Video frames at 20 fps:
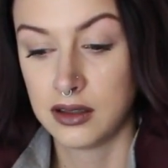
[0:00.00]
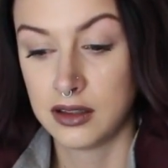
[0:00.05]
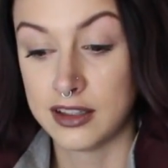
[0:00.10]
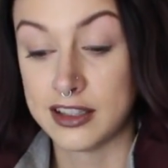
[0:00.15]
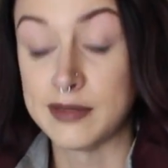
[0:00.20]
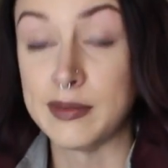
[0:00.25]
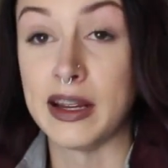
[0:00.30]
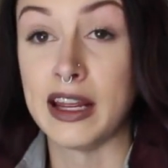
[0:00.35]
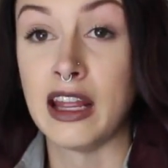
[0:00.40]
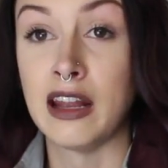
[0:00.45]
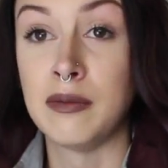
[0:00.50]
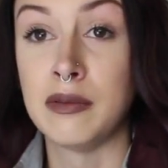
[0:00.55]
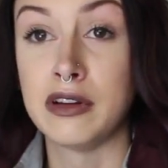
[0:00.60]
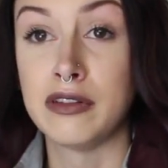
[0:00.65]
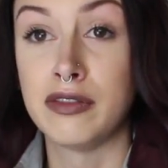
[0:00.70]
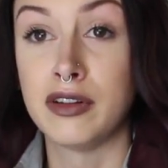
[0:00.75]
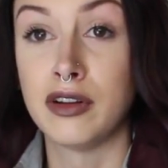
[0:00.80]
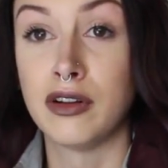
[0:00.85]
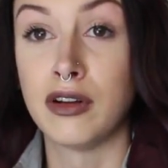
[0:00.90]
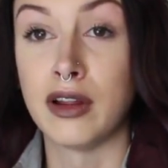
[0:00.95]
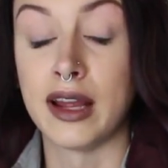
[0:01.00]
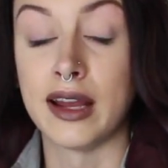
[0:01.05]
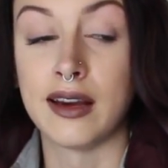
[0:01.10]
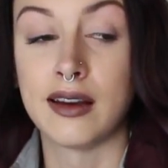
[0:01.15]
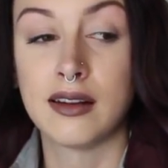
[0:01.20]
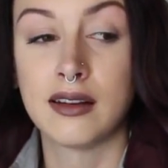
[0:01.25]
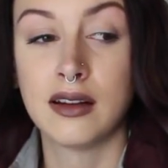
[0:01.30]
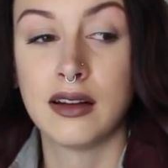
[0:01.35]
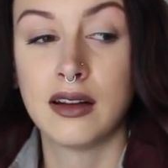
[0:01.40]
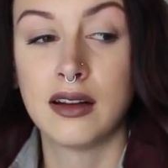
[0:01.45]
it's making me feel like
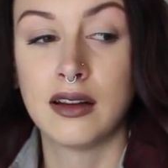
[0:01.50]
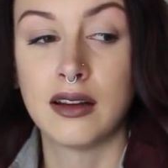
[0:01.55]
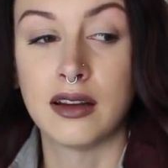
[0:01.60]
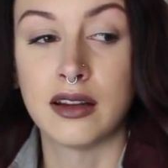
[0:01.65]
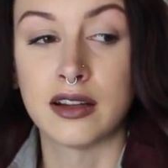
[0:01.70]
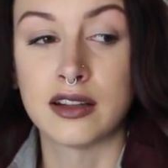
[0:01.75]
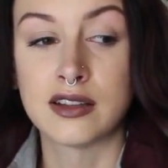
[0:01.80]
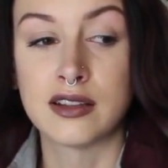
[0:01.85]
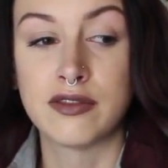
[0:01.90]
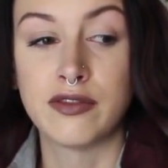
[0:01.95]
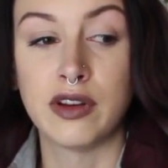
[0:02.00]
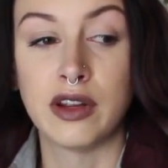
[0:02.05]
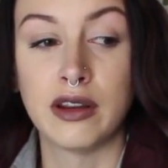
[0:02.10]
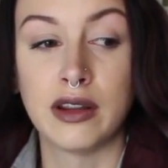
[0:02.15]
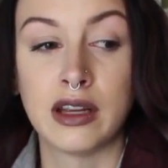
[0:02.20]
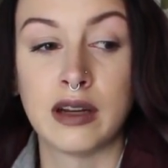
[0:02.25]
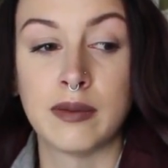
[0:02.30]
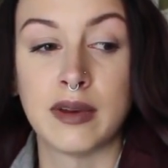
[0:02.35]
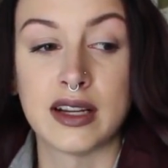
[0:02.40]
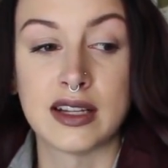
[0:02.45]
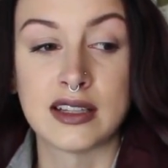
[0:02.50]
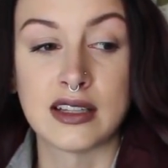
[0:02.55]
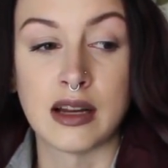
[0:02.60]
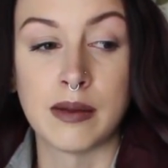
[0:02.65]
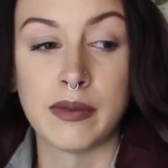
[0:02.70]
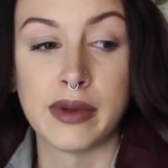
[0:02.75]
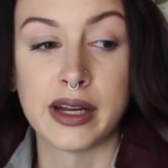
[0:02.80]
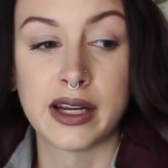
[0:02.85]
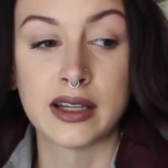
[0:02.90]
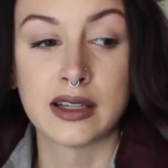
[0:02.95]
this feeling in my
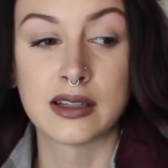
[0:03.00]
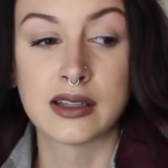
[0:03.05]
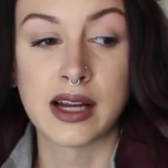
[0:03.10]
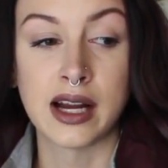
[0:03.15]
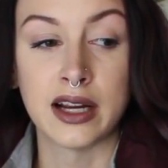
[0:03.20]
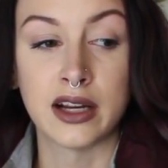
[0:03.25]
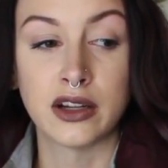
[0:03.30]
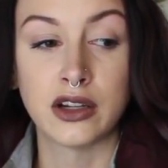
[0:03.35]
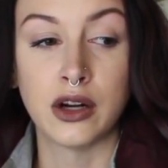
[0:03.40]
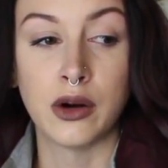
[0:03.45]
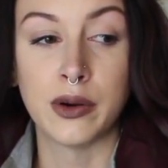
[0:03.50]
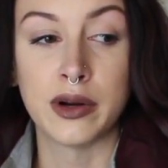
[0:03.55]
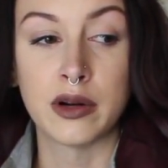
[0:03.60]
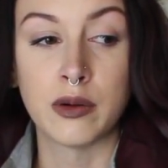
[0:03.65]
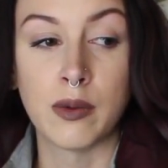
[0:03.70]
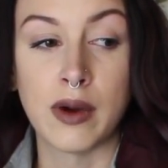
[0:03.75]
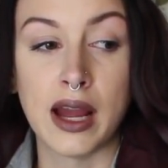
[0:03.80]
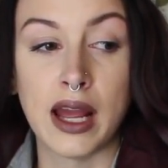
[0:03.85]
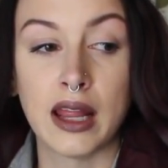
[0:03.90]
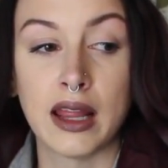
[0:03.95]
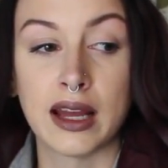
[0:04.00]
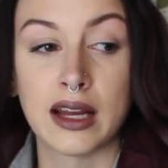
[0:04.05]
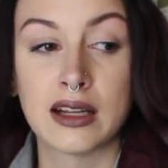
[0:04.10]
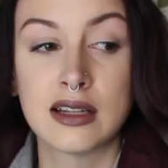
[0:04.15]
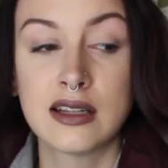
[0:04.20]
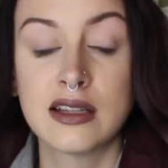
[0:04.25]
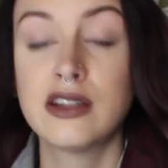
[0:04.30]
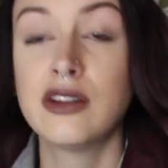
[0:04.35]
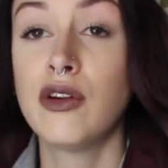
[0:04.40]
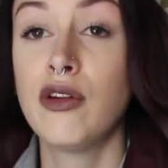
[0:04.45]
stomach is kind of going away. Like,
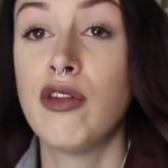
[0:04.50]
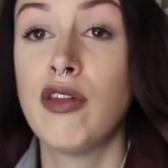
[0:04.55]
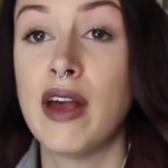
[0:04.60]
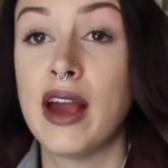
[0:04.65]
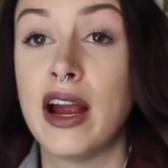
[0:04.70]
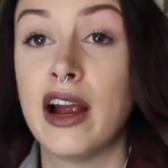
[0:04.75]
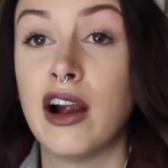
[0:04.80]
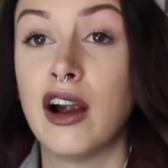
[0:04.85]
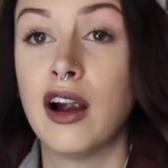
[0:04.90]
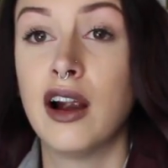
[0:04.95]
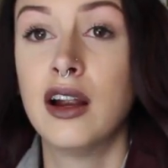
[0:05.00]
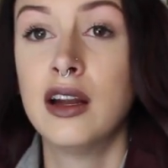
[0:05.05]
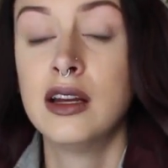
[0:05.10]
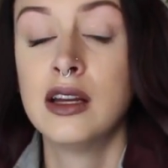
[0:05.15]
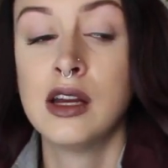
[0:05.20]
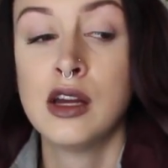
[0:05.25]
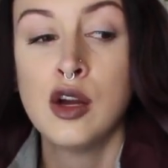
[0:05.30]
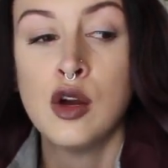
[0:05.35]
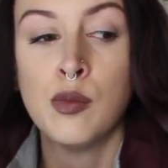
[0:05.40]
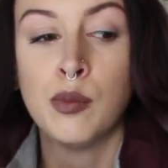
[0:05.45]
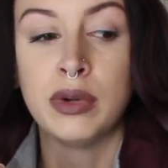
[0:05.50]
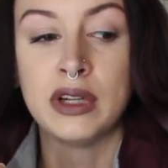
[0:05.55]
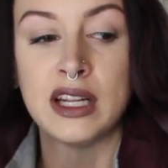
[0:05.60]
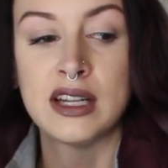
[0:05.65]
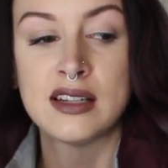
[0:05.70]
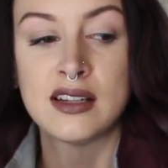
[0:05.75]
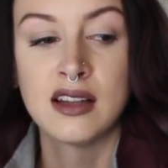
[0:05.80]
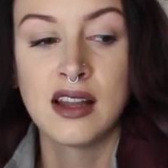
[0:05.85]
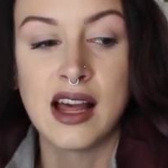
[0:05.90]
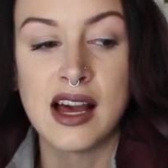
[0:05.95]
it's still there, but
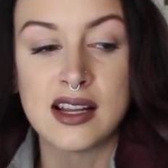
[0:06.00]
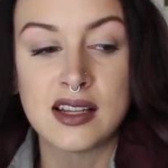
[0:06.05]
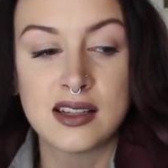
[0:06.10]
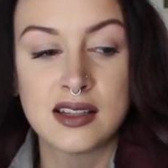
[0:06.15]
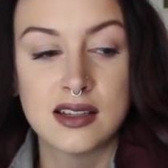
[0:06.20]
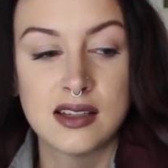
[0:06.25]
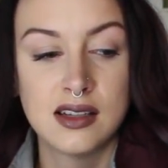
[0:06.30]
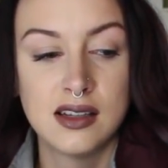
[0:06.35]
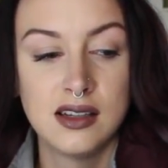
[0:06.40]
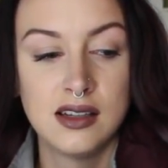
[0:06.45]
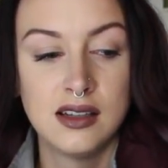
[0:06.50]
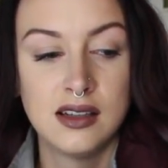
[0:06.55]
it's less